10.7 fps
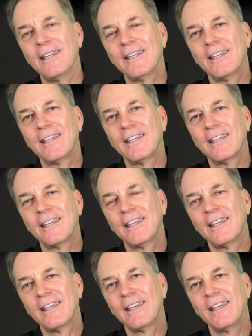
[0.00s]

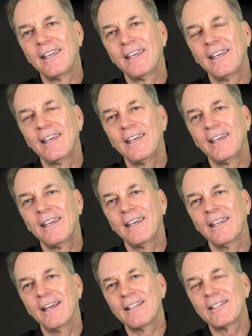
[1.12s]

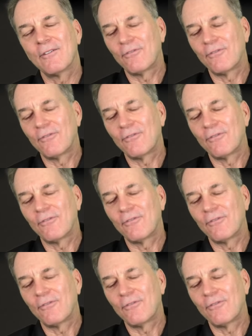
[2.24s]
That's a